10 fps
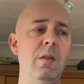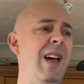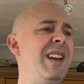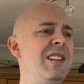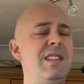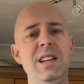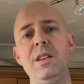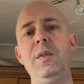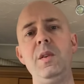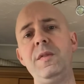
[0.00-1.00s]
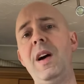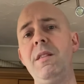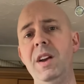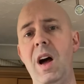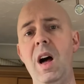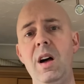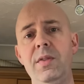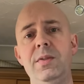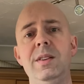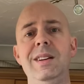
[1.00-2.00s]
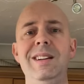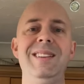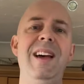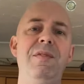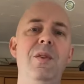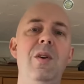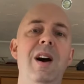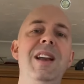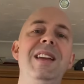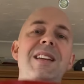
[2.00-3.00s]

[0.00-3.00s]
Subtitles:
That is 6'5.5". Therefore, I needed